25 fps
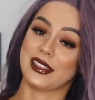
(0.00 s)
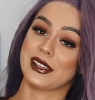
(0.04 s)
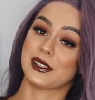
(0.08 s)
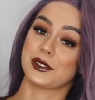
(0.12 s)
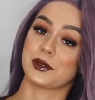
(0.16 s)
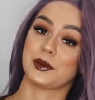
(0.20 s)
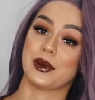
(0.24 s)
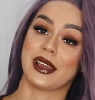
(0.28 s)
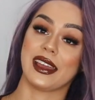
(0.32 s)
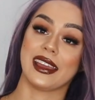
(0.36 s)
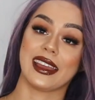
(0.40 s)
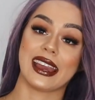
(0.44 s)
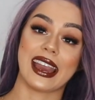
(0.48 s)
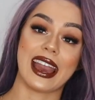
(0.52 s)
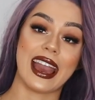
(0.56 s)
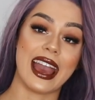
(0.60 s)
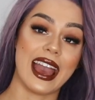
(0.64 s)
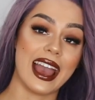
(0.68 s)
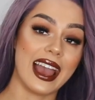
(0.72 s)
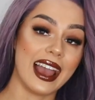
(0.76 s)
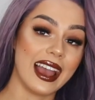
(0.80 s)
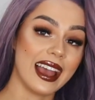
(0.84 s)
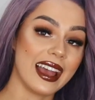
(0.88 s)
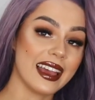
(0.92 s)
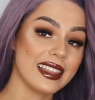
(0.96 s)
this wig
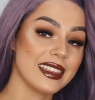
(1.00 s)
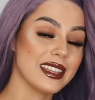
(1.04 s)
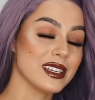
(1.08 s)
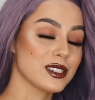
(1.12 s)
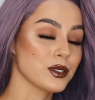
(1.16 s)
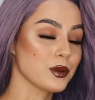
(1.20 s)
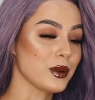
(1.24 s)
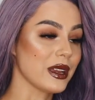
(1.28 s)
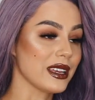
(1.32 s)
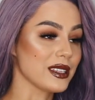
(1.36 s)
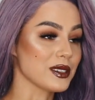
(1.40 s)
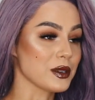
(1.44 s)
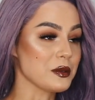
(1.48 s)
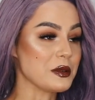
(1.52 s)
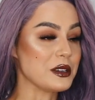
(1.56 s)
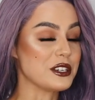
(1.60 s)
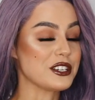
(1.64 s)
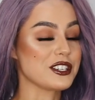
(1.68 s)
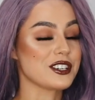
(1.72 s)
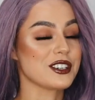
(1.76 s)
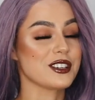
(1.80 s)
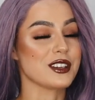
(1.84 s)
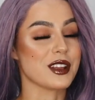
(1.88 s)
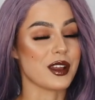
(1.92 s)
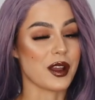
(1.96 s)
is gonna be
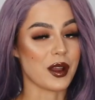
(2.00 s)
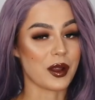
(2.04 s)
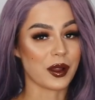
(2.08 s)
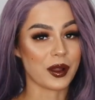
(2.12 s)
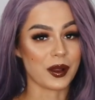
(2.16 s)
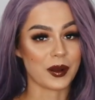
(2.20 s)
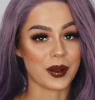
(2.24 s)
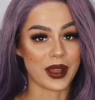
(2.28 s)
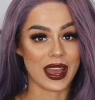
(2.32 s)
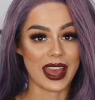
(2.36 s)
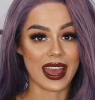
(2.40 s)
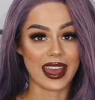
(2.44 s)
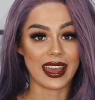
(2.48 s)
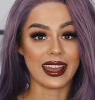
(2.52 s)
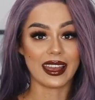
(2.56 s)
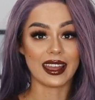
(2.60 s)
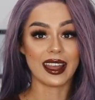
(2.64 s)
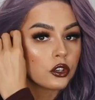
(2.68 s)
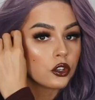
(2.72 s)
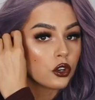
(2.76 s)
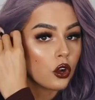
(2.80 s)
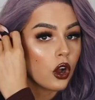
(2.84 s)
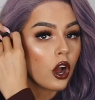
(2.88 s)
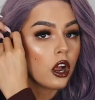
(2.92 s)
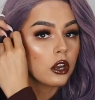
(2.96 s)
shook, okay?
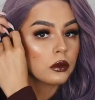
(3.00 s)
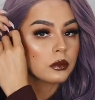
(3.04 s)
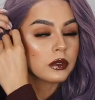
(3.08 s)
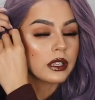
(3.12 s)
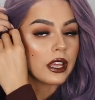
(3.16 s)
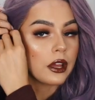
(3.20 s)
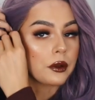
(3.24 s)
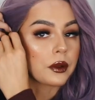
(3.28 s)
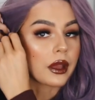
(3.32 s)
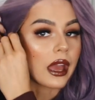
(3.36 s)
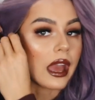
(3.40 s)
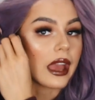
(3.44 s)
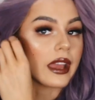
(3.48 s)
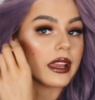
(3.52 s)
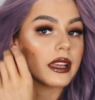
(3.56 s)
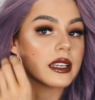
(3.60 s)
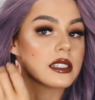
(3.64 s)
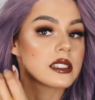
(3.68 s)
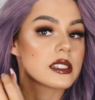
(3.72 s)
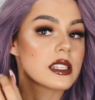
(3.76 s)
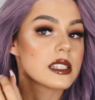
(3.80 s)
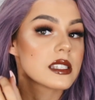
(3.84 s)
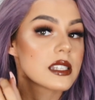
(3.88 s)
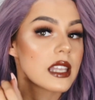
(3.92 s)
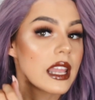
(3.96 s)
Not only okay,
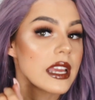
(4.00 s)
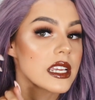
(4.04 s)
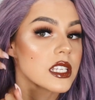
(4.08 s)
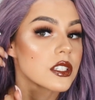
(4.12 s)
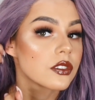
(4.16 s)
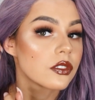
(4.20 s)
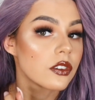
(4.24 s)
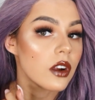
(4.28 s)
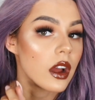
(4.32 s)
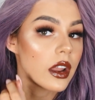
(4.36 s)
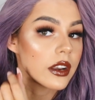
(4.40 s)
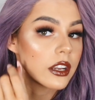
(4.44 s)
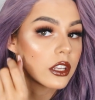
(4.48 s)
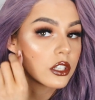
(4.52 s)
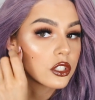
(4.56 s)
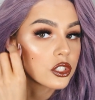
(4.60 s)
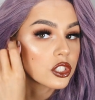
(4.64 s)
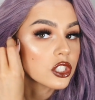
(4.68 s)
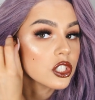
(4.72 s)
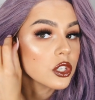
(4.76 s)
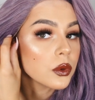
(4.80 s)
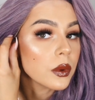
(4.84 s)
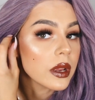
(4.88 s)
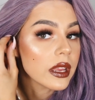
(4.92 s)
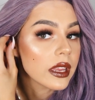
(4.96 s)
is this lace front
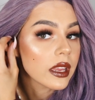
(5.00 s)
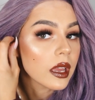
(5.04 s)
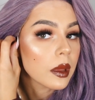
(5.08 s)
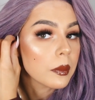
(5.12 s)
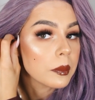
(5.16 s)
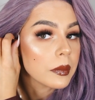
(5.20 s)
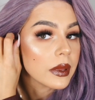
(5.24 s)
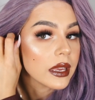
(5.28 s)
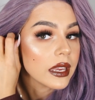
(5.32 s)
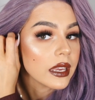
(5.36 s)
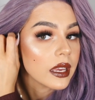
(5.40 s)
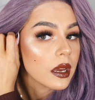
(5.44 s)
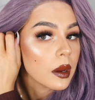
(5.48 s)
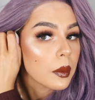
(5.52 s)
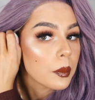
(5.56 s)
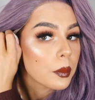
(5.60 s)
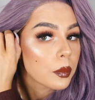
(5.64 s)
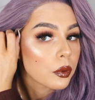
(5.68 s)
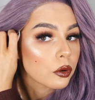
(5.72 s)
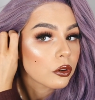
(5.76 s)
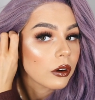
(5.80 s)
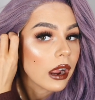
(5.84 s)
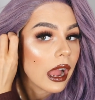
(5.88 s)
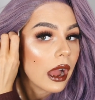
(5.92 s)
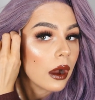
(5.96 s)
doing me
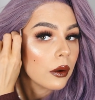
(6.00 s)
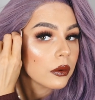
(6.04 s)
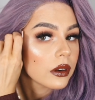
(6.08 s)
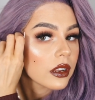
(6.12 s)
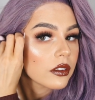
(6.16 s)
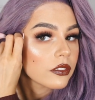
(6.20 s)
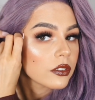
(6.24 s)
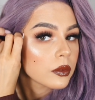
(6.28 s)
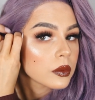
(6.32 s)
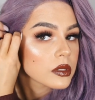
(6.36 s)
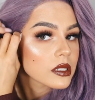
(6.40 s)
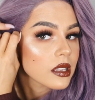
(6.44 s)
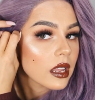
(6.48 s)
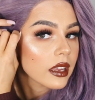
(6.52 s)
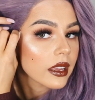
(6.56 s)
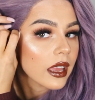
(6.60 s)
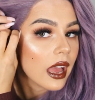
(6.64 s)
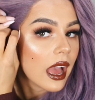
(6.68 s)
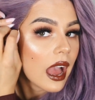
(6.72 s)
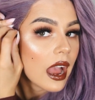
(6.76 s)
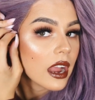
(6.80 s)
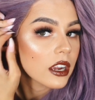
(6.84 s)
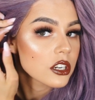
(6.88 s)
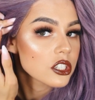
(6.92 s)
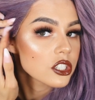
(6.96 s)
proud if it was like
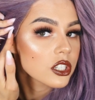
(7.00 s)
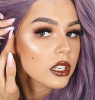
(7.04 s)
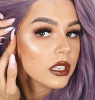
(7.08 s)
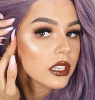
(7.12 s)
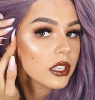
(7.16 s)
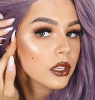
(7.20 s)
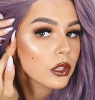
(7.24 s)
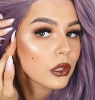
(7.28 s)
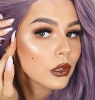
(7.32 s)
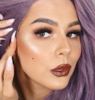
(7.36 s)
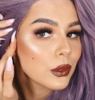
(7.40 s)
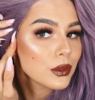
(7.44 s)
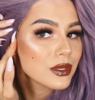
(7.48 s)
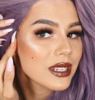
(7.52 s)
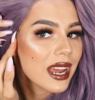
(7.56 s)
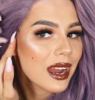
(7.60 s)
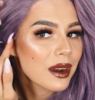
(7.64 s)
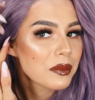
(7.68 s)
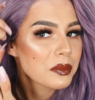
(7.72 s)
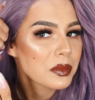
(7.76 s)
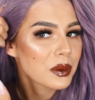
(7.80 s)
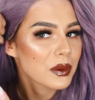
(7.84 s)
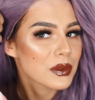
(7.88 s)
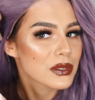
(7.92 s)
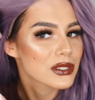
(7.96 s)
actually glued down,
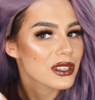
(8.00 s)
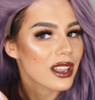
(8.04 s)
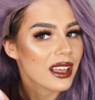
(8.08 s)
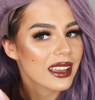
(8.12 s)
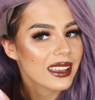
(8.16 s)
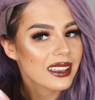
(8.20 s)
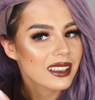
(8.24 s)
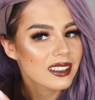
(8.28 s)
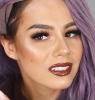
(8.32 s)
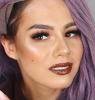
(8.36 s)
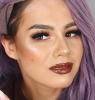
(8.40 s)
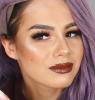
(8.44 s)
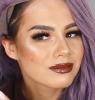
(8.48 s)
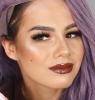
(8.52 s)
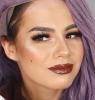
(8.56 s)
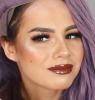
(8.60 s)
because like,